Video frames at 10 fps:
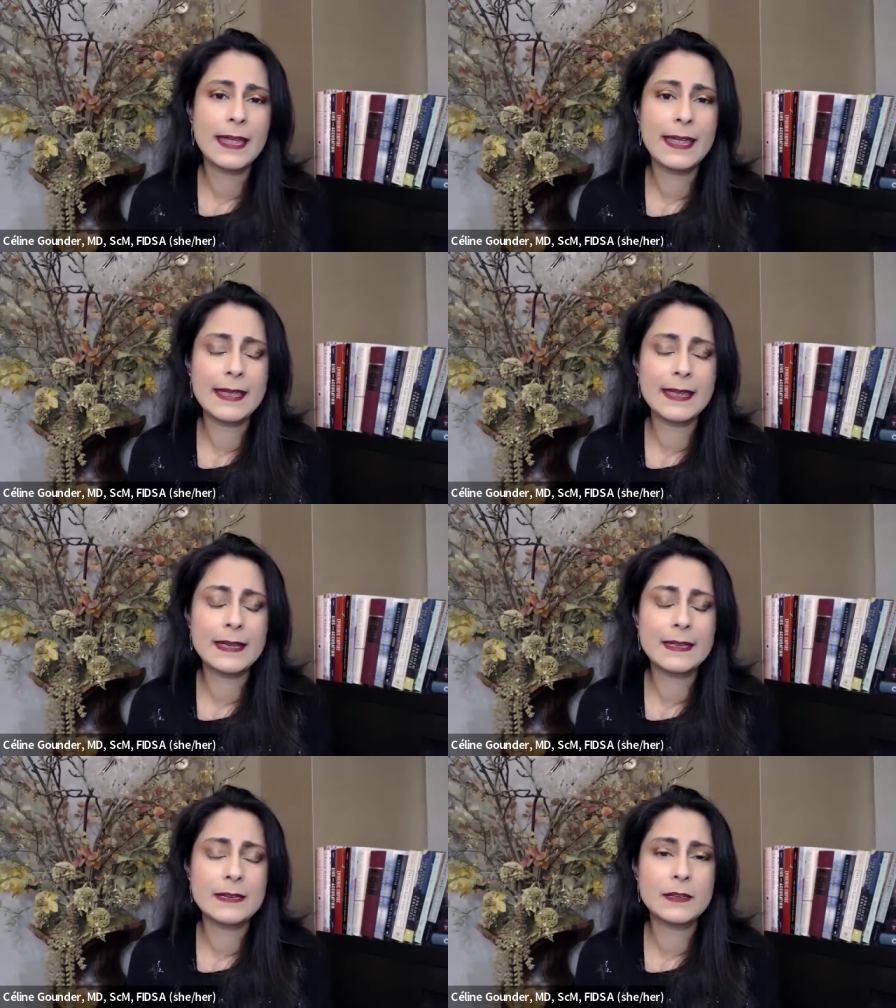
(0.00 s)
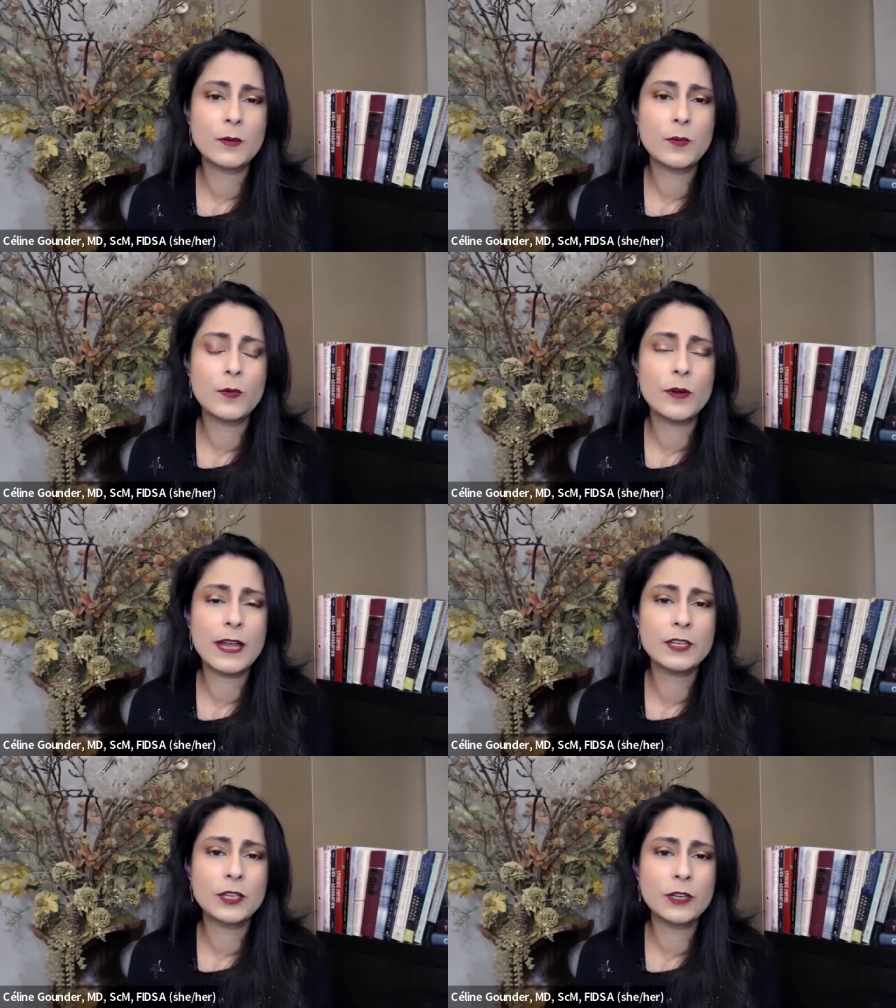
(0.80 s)
And what
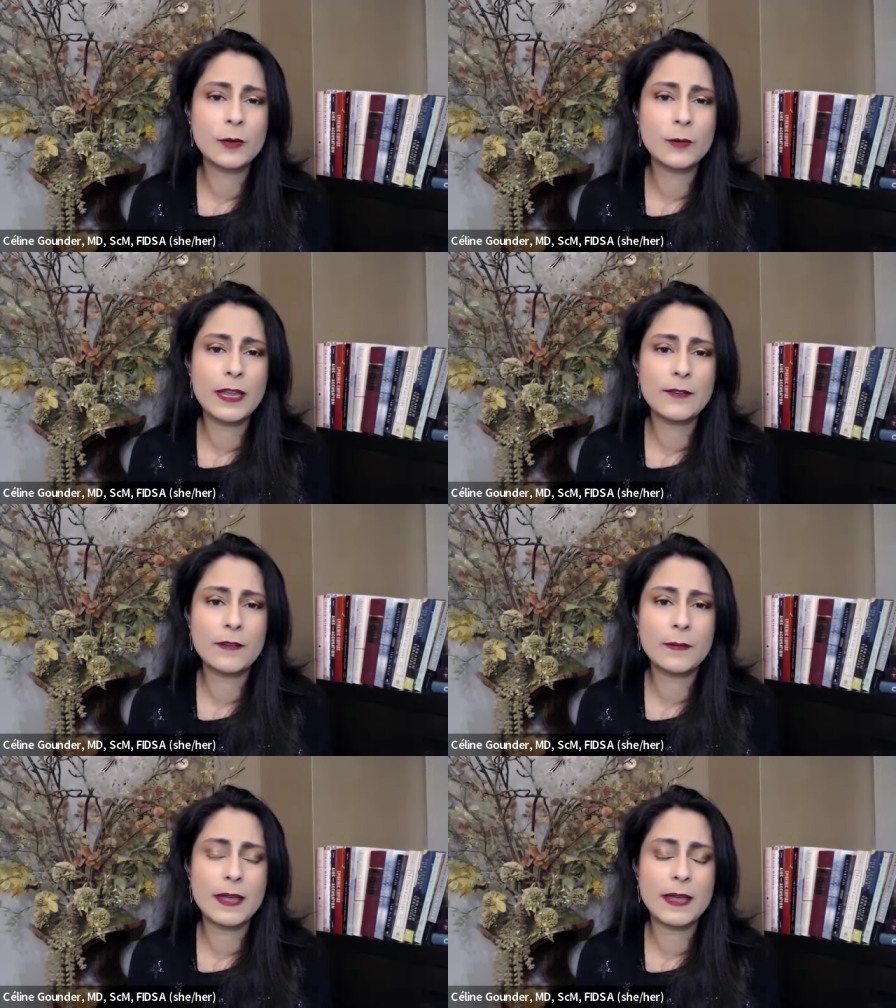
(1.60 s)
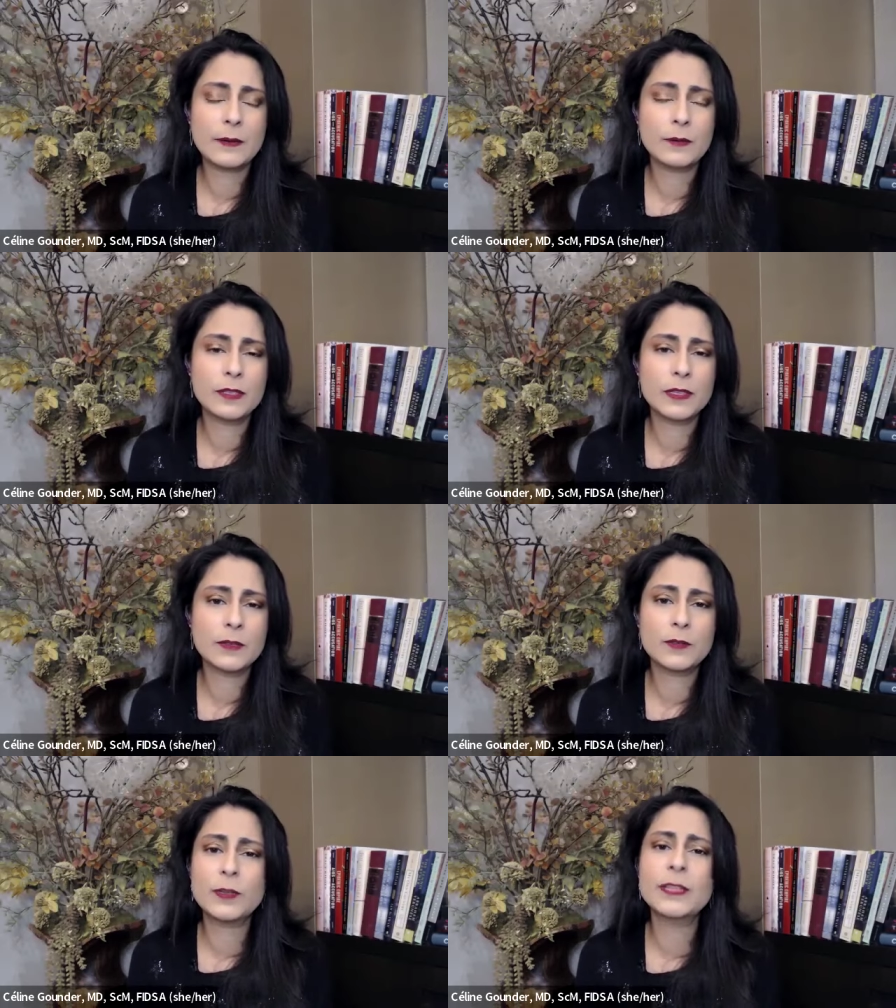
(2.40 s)
I took away from that was
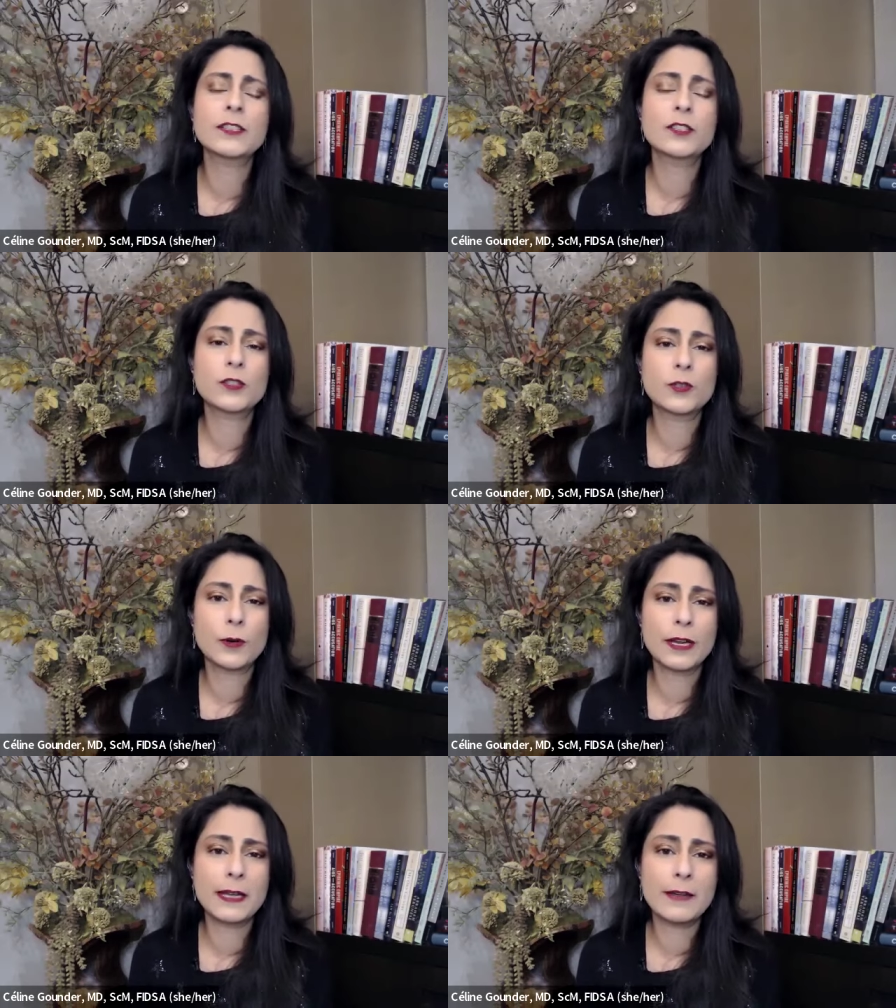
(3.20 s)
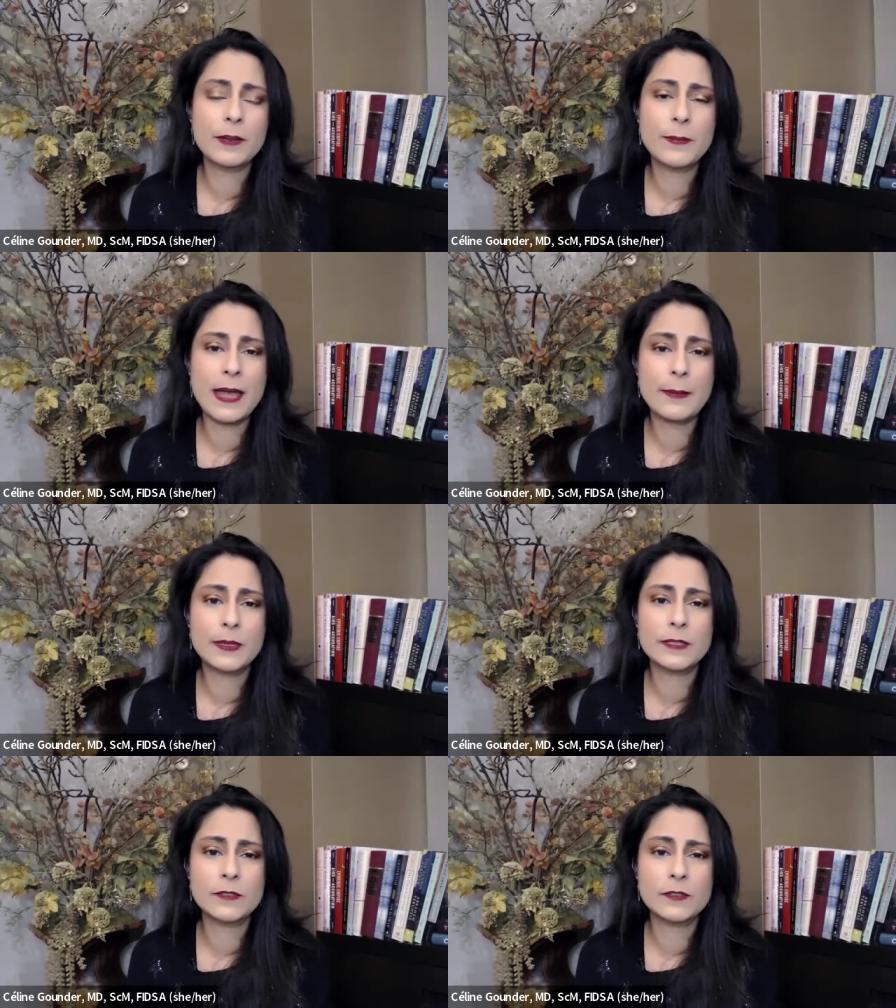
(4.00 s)
is really a story. Every map
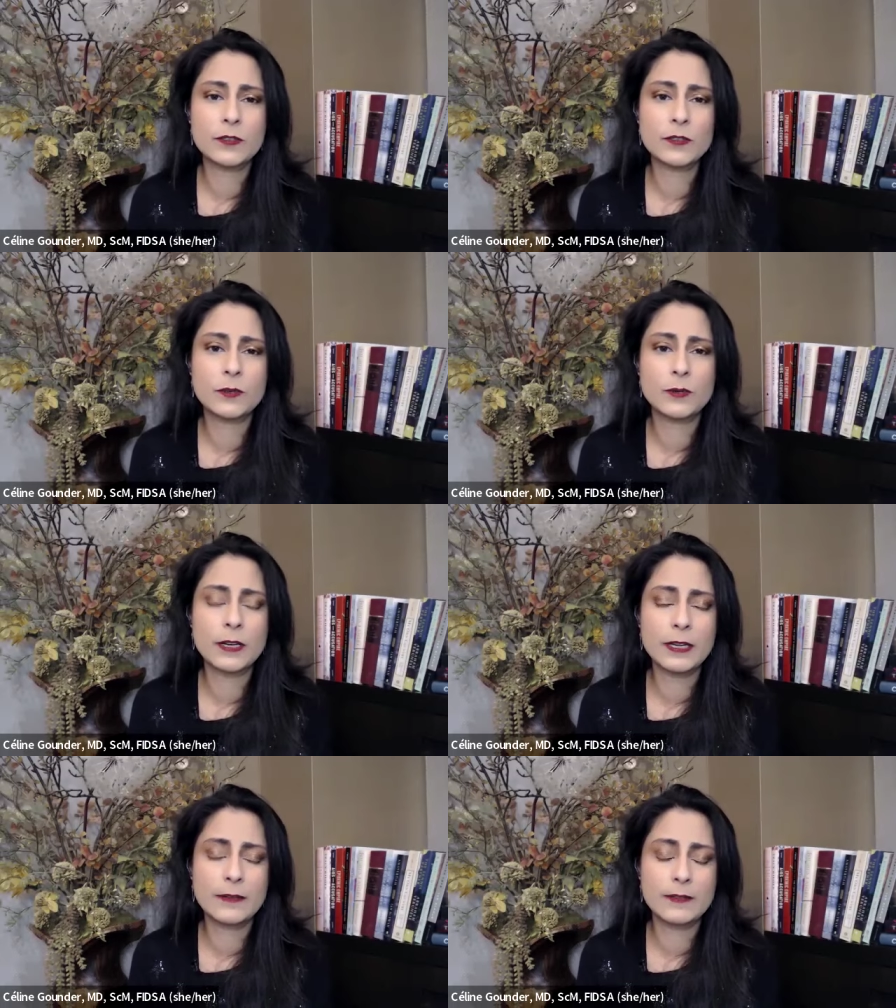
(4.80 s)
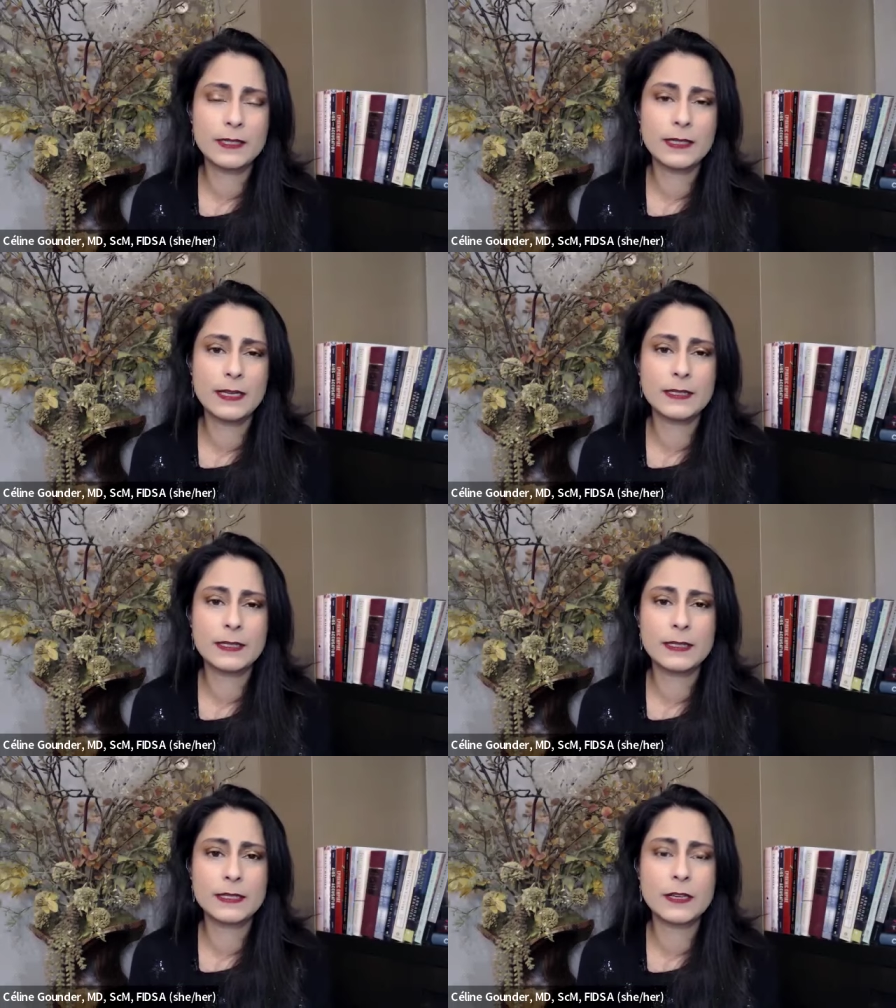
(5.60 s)
is a story of disease
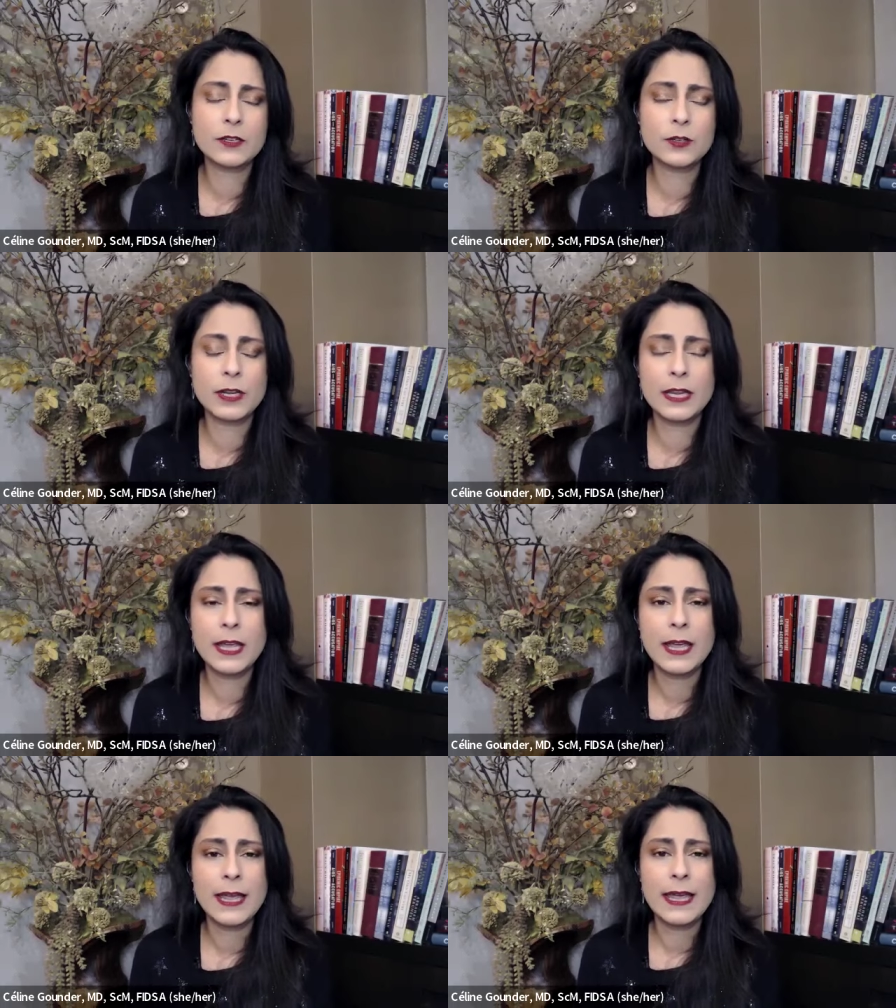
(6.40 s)
in this country.